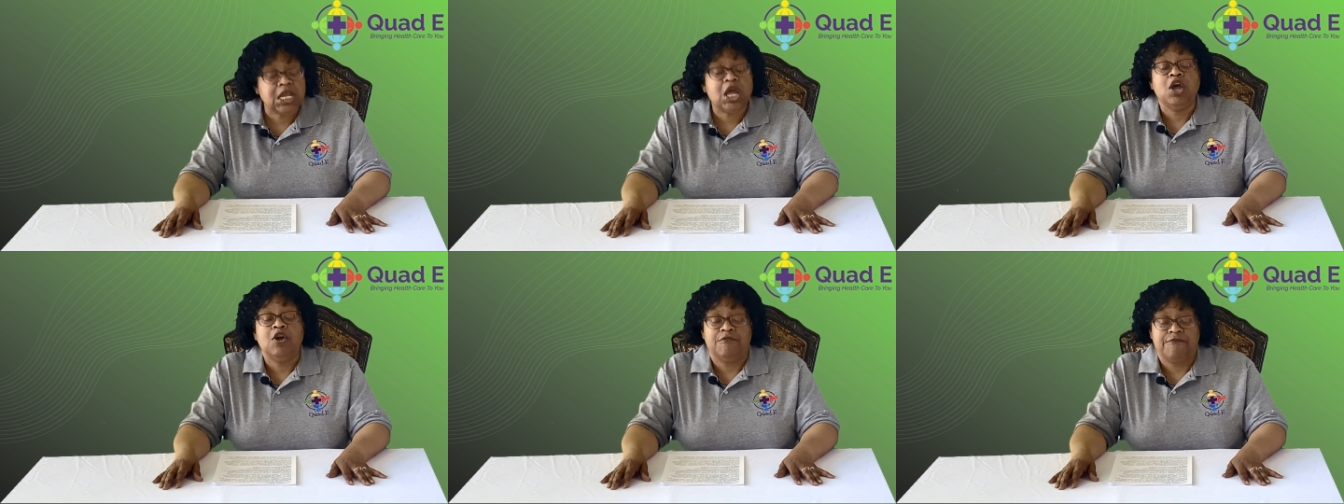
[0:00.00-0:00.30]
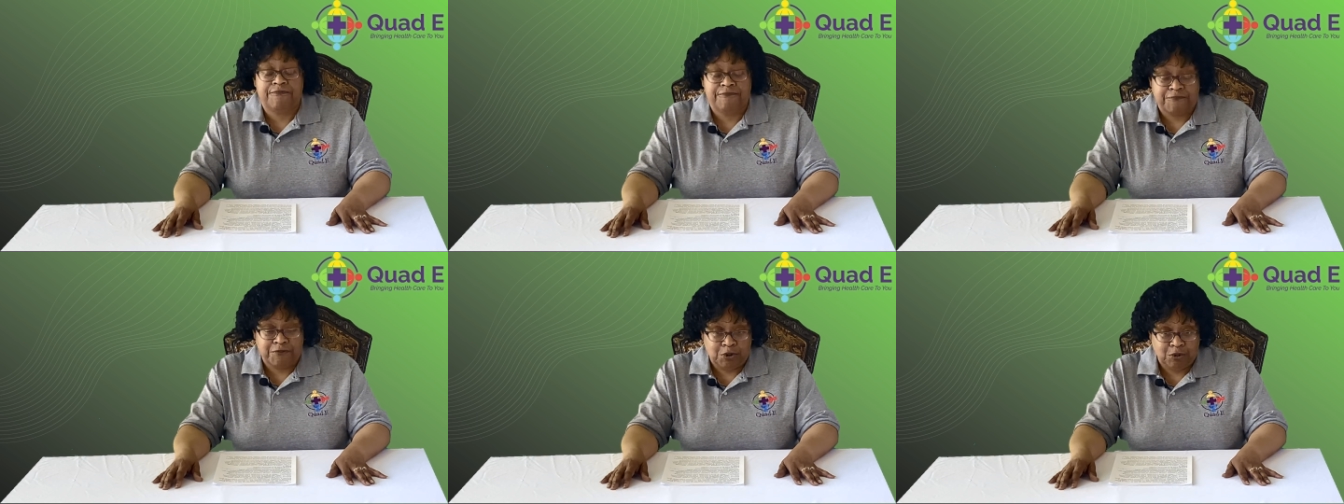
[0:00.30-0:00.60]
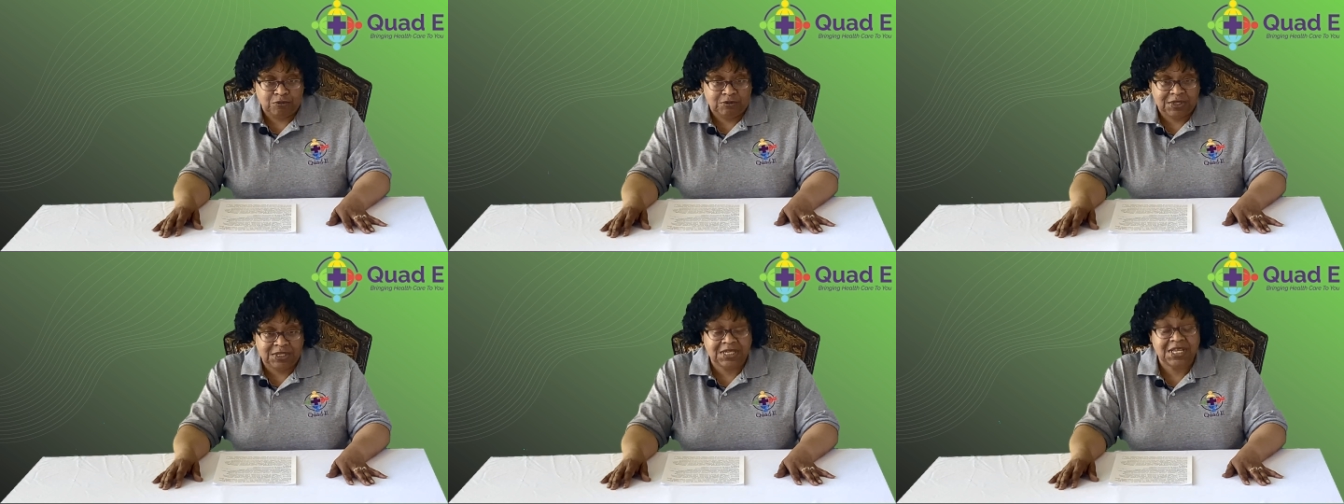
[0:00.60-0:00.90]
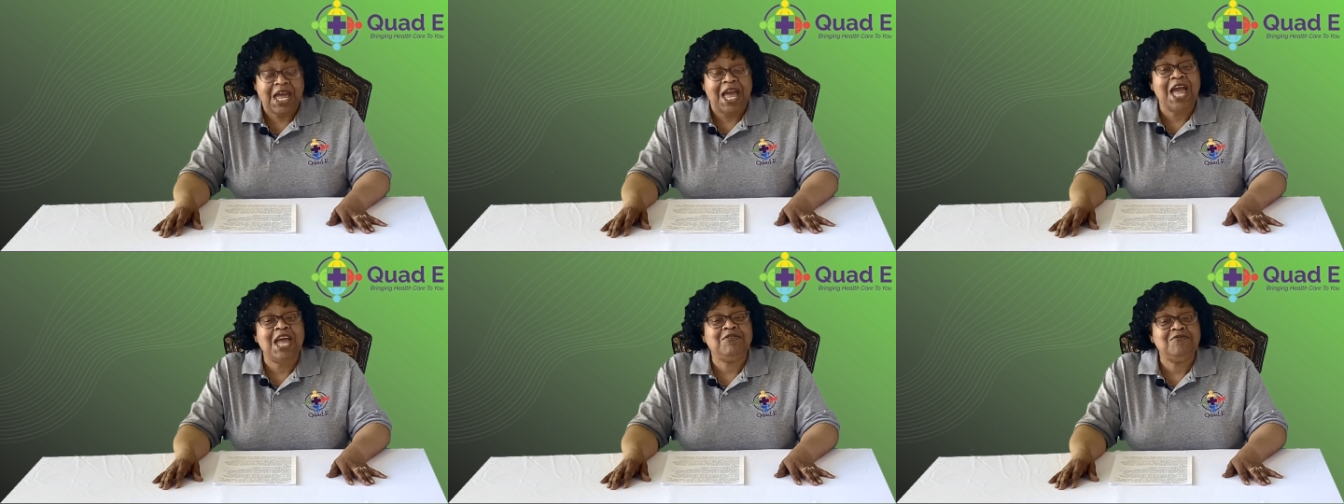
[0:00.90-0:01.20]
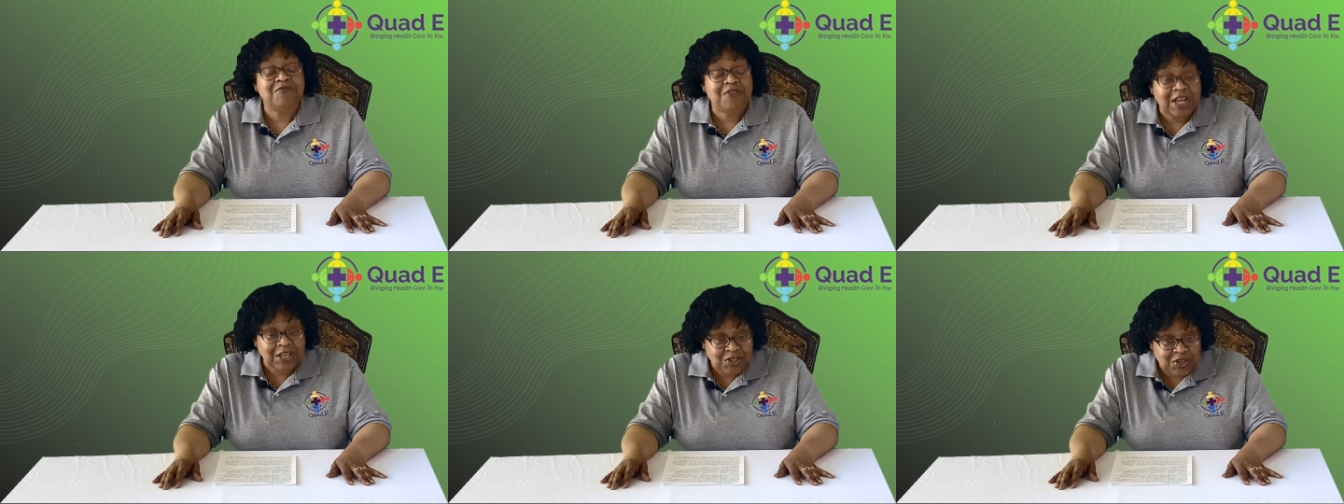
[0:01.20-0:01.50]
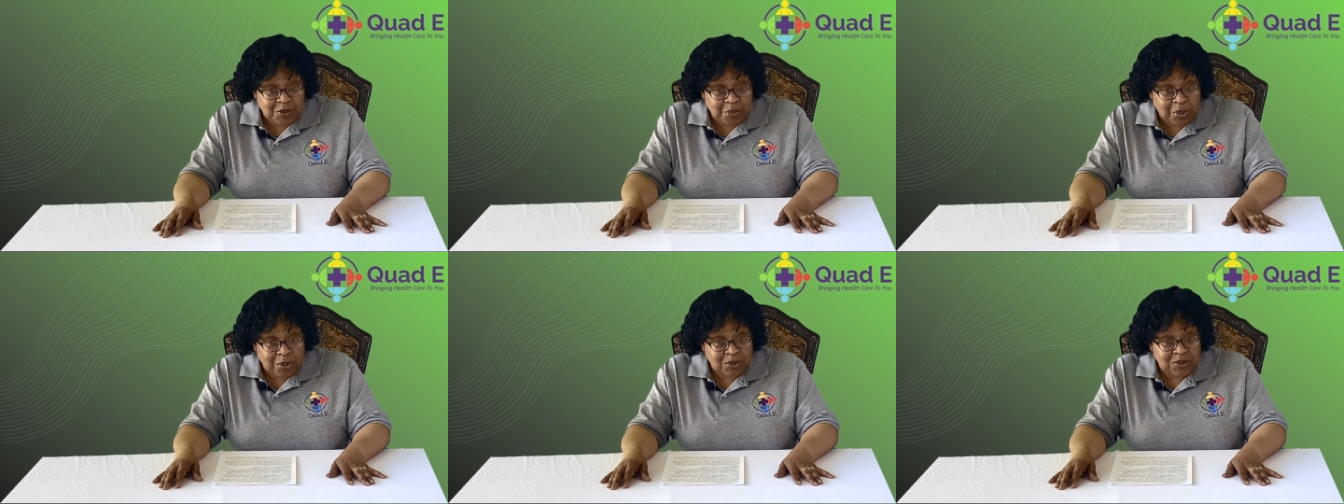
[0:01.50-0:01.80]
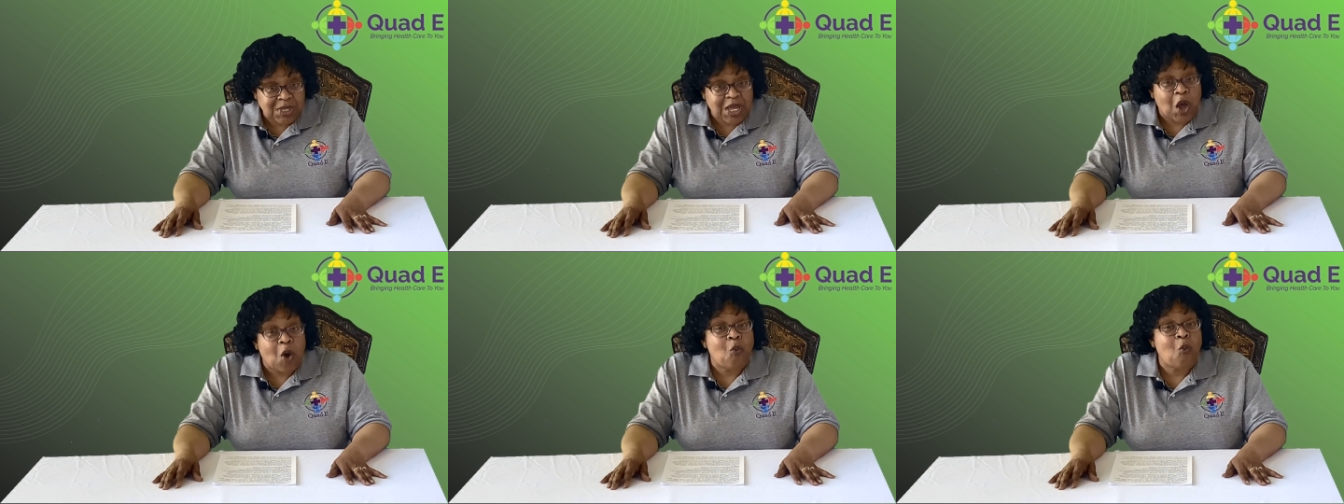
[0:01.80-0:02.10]
Fruits and vegetables.
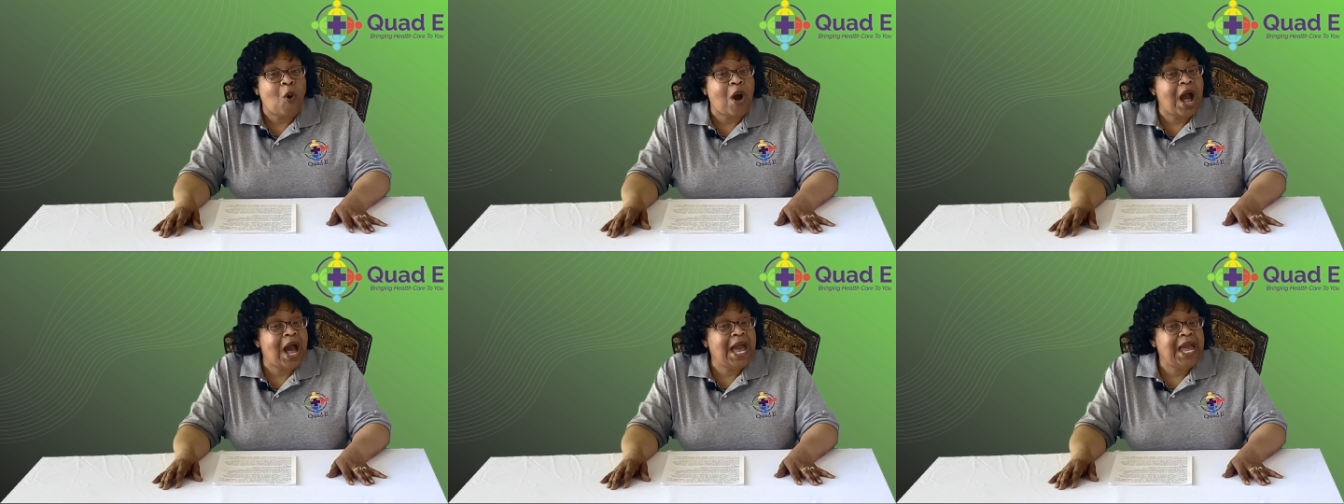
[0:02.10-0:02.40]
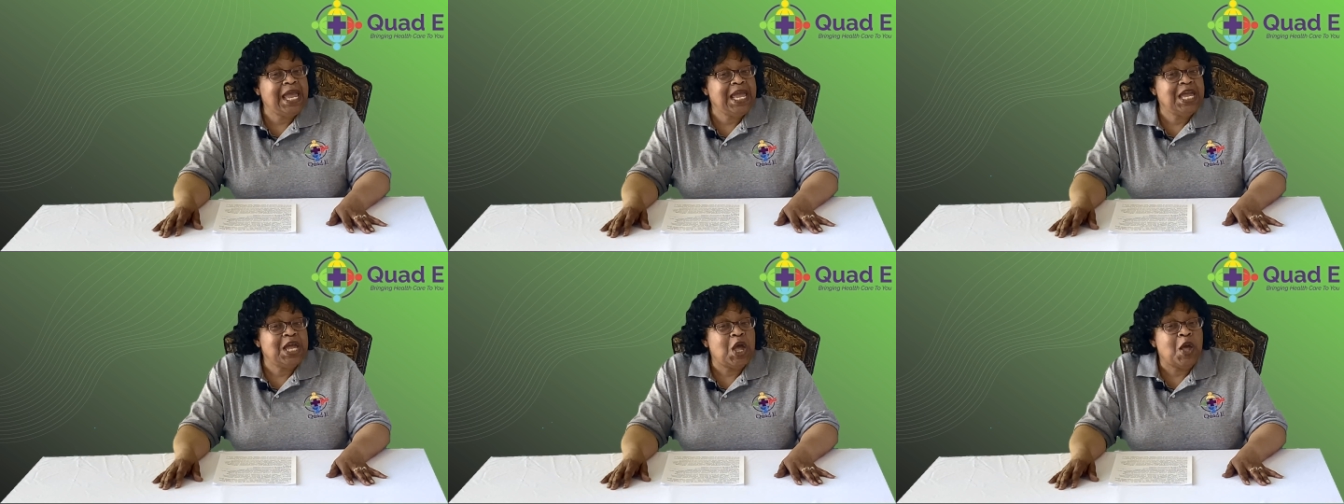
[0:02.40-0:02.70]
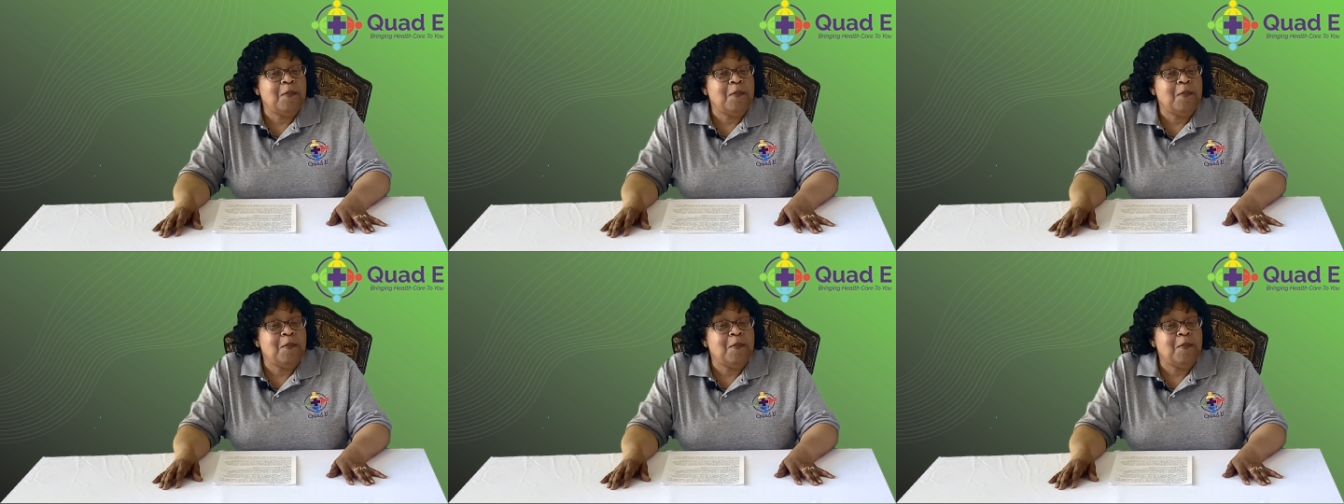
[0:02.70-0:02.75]
Why?